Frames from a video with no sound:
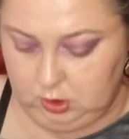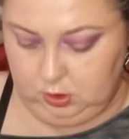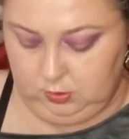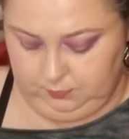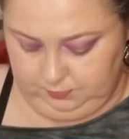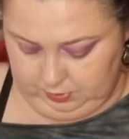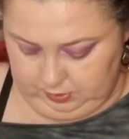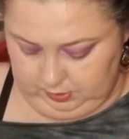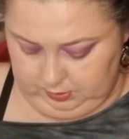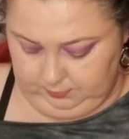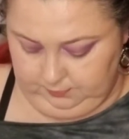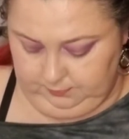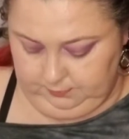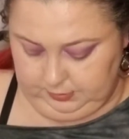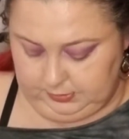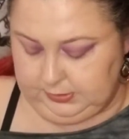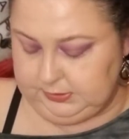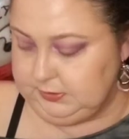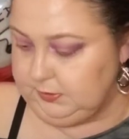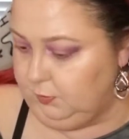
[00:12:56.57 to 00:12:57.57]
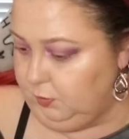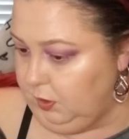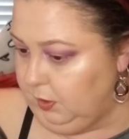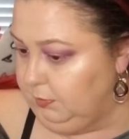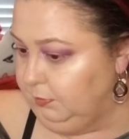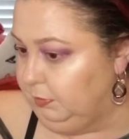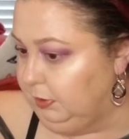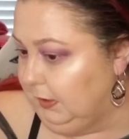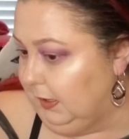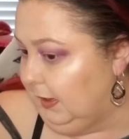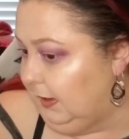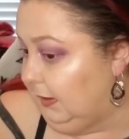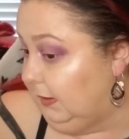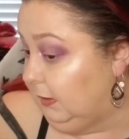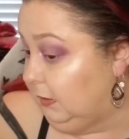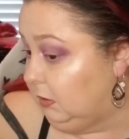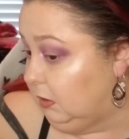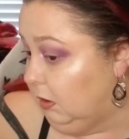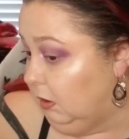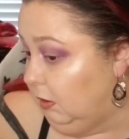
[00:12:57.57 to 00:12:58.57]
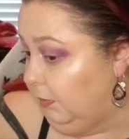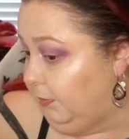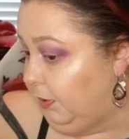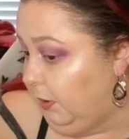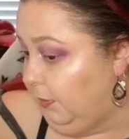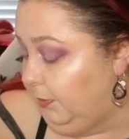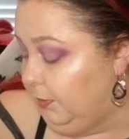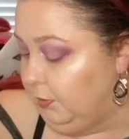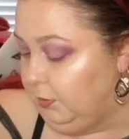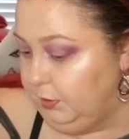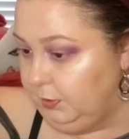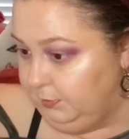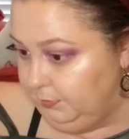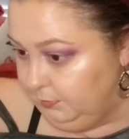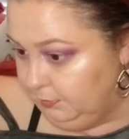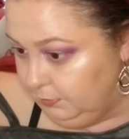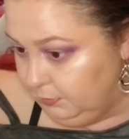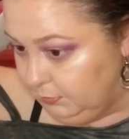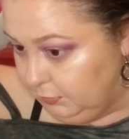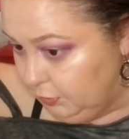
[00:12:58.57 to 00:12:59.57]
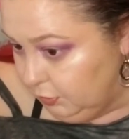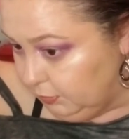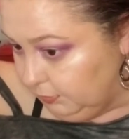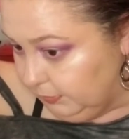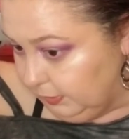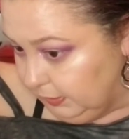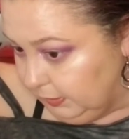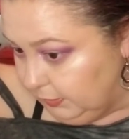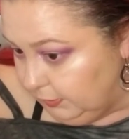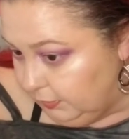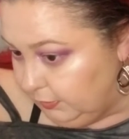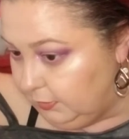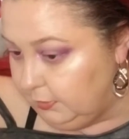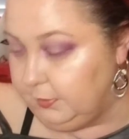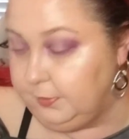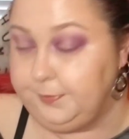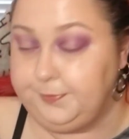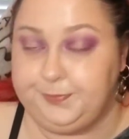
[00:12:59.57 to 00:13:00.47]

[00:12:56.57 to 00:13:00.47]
but because I'm wearing black, all purple would look better.